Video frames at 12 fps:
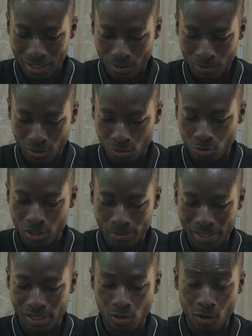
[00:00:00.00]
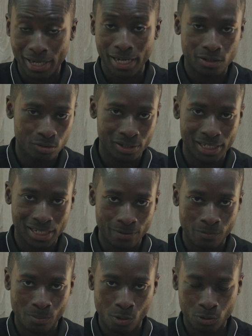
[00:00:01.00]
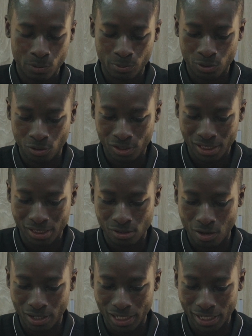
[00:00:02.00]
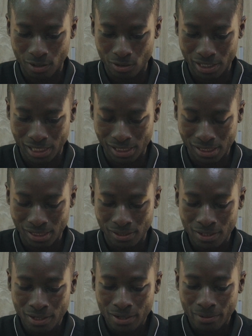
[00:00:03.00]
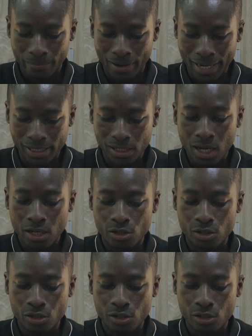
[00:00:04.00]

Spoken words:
Now the tooltip says connect to data from multiple sources. So I'll click on this, right?